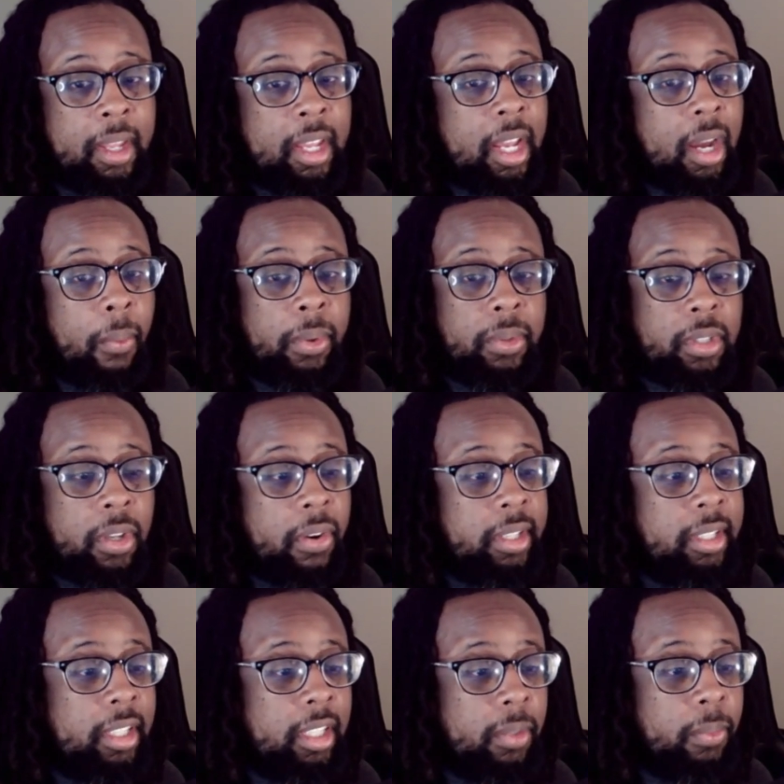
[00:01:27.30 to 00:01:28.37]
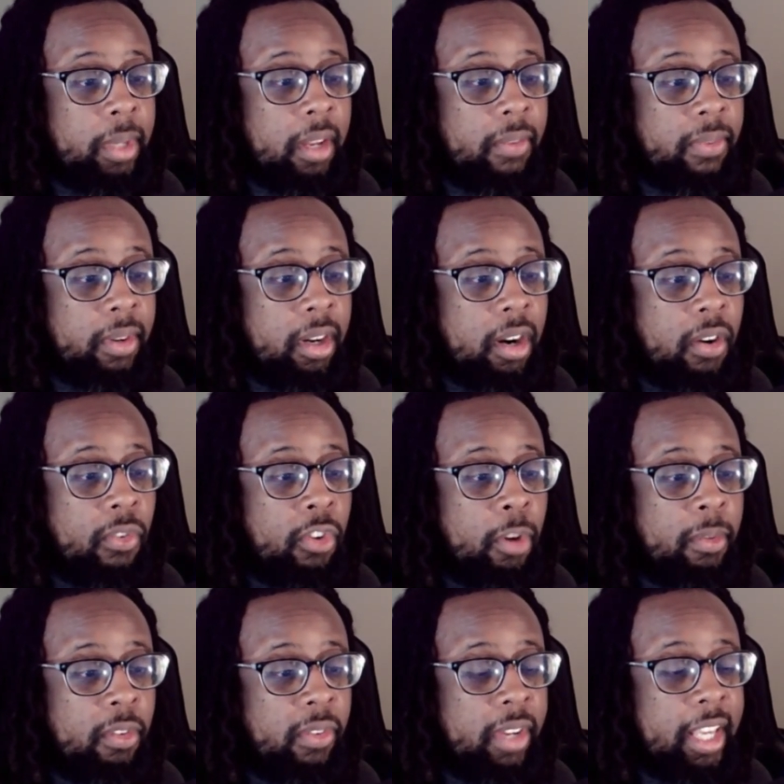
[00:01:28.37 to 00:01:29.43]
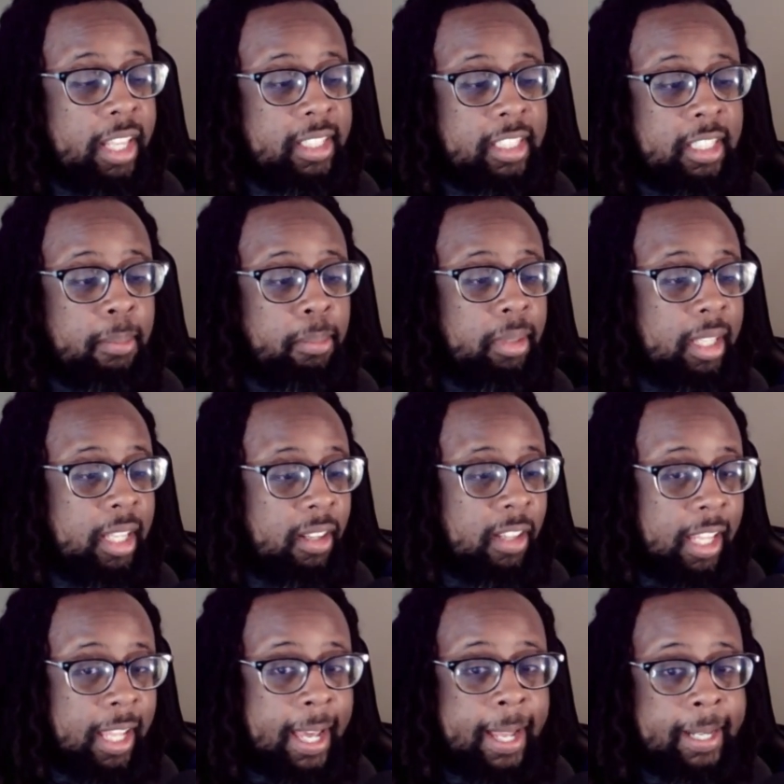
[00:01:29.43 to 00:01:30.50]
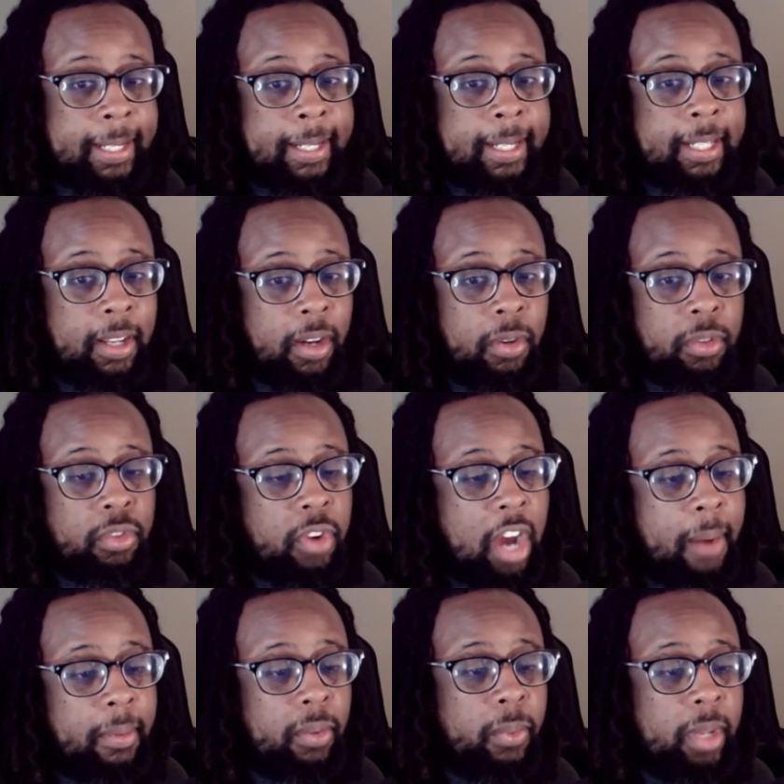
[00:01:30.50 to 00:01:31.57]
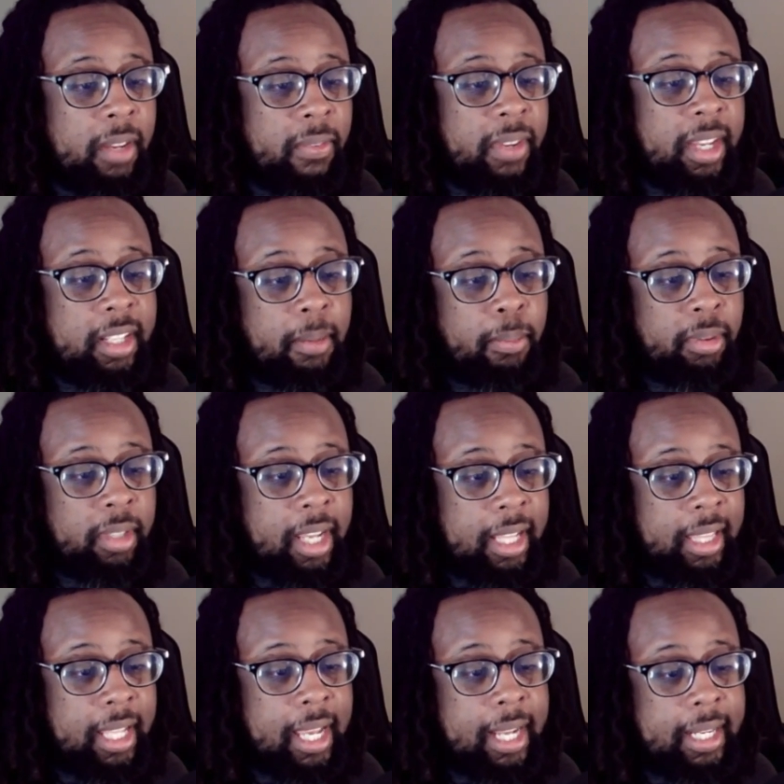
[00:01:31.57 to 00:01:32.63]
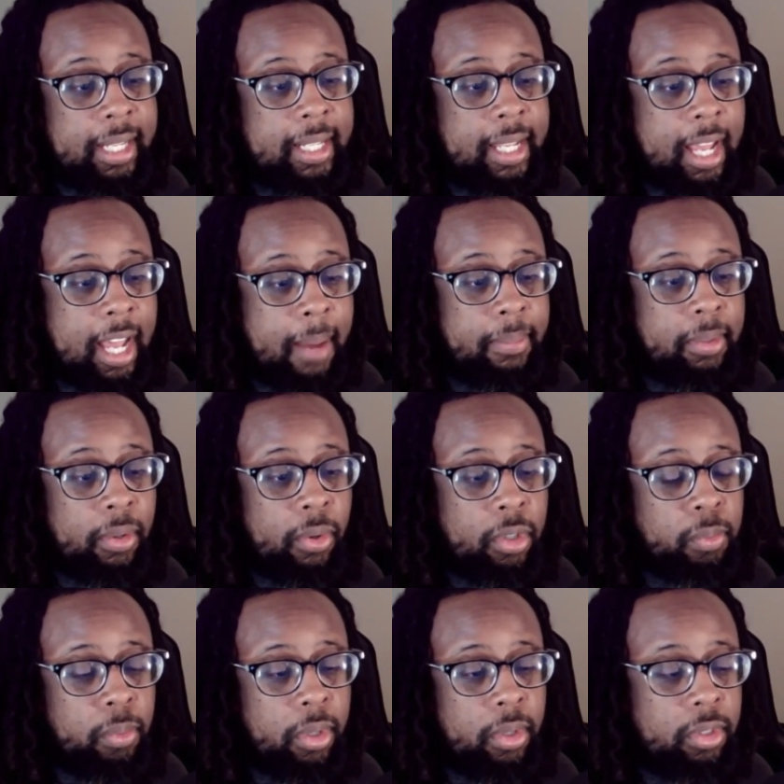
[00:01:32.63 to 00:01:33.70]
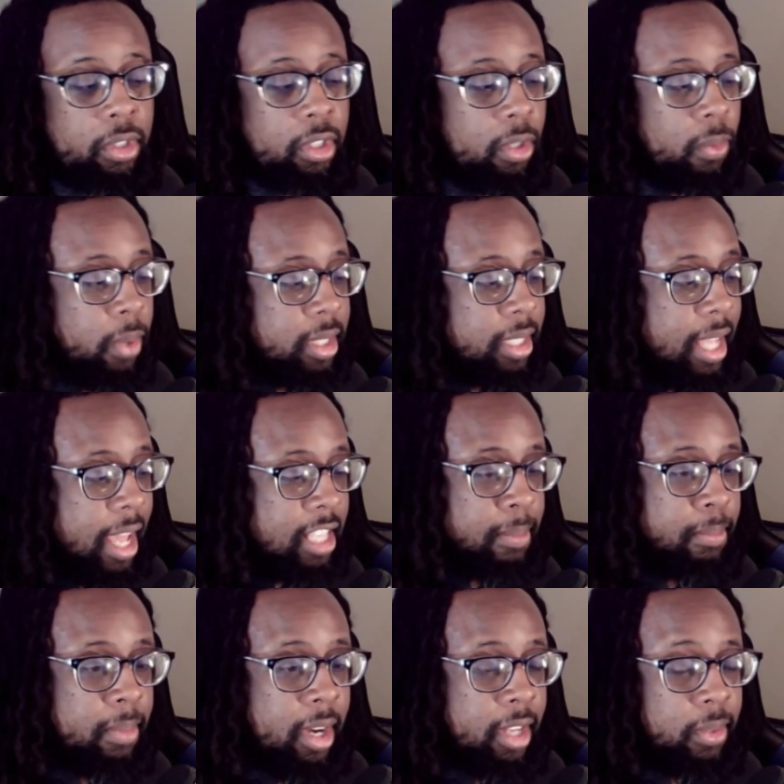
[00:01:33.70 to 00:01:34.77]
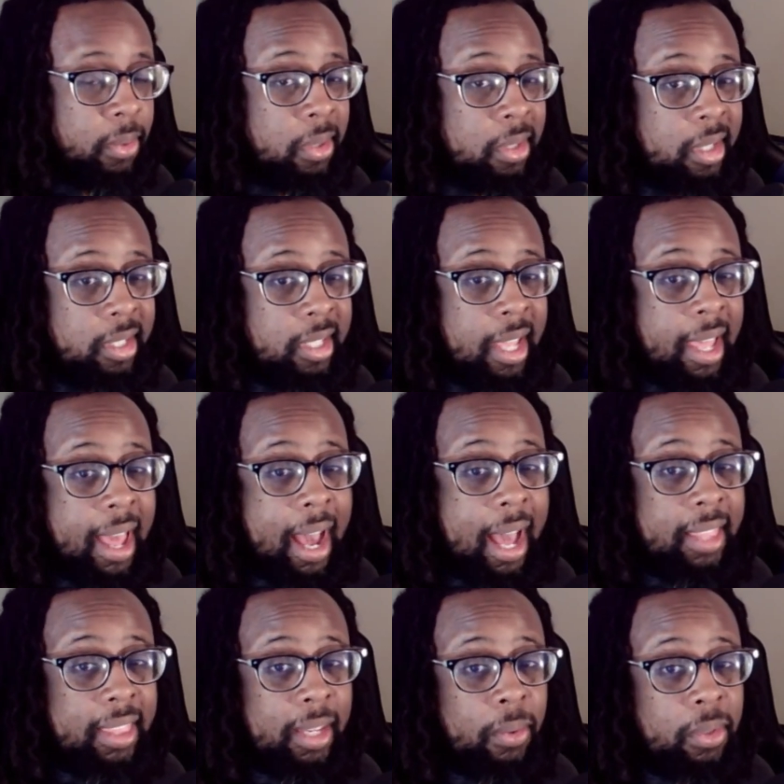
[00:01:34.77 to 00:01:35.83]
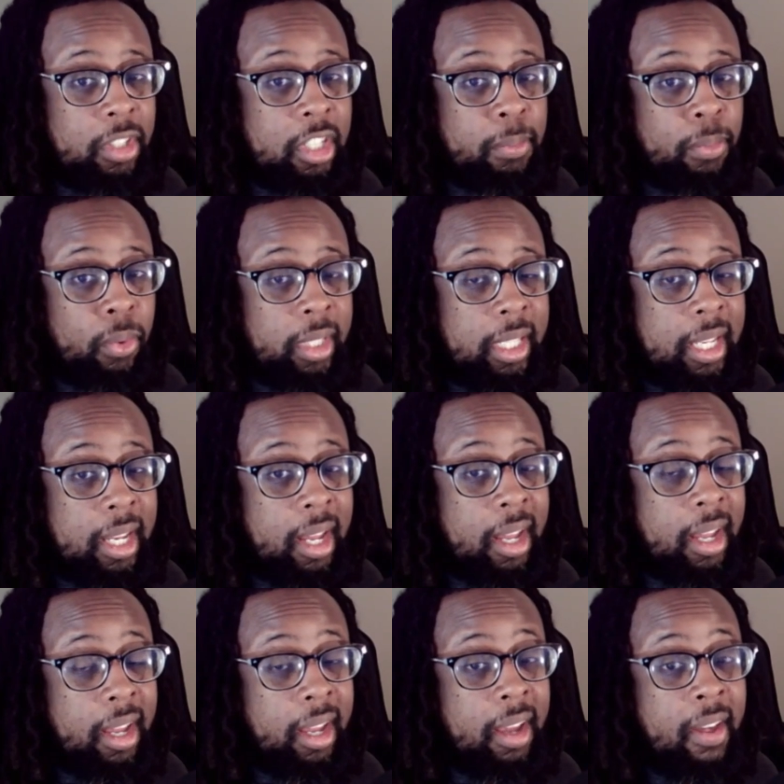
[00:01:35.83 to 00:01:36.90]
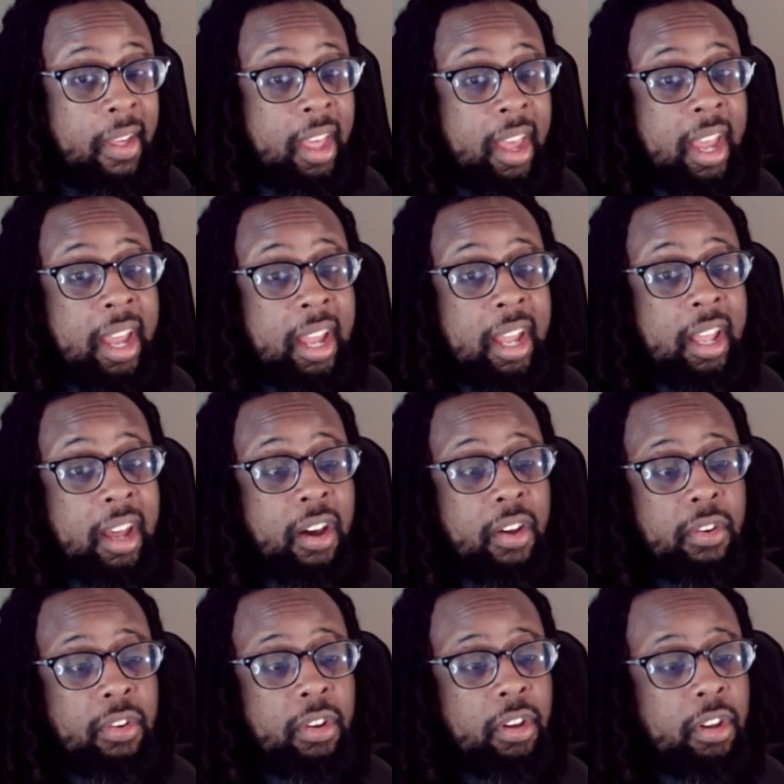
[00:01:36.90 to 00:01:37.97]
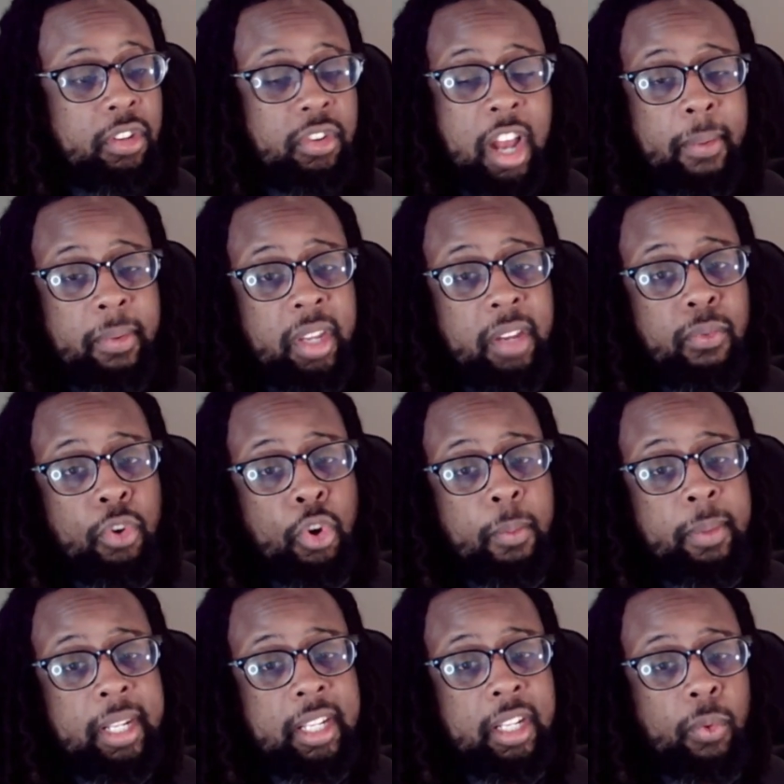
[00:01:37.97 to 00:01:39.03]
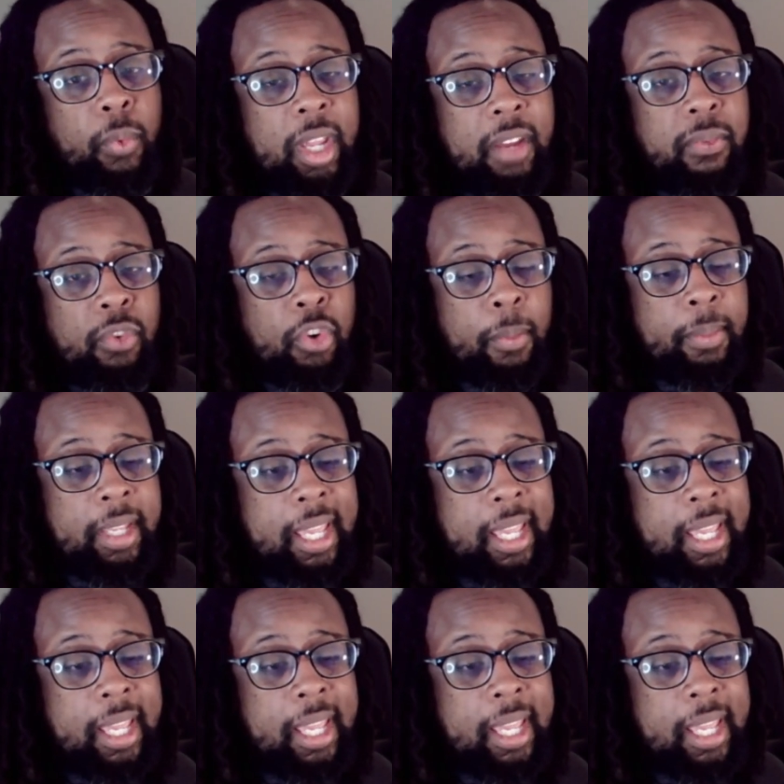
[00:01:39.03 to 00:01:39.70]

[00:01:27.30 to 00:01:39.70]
We was already dealing with Roman Reigns and the Bloodline, the Tribe of Queef and the Bloodline at the time, though, as well, too. It wasn't as much. It was just more the Tribe of Queef, Roman, Queef, Roman,